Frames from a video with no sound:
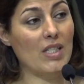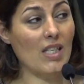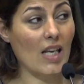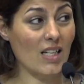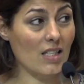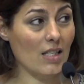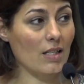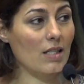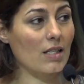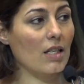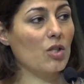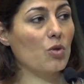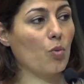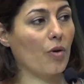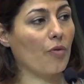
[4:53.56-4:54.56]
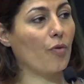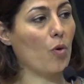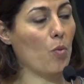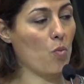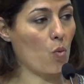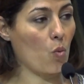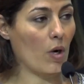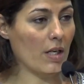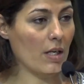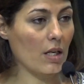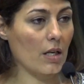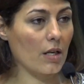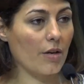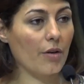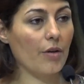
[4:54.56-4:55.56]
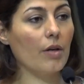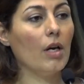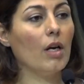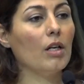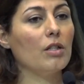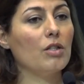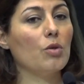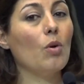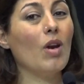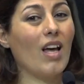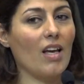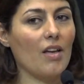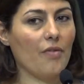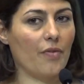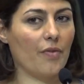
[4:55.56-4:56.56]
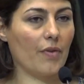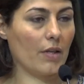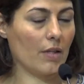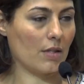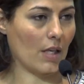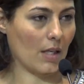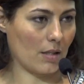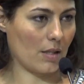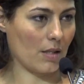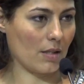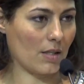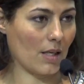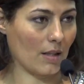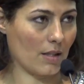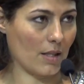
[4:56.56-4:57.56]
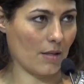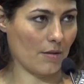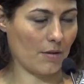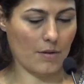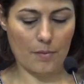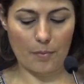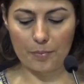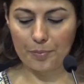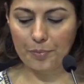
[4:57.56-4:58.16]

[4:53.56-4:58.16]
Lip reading: sentences were from 1 year to life sentence.